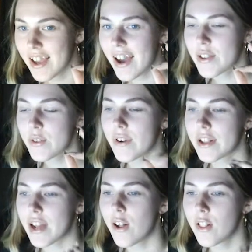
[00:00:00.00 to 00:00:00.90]
I had to find
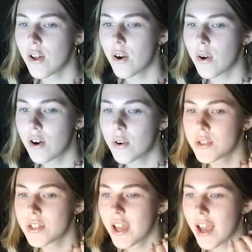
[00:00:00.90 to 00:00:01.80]
all logos
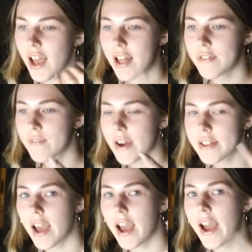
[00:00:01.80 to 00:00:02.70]
and find
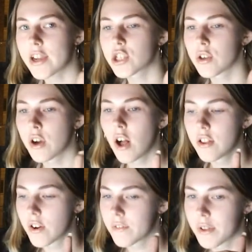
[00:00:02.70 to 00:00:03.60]
actual color
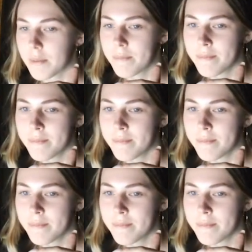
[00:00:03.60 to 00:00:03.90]
of them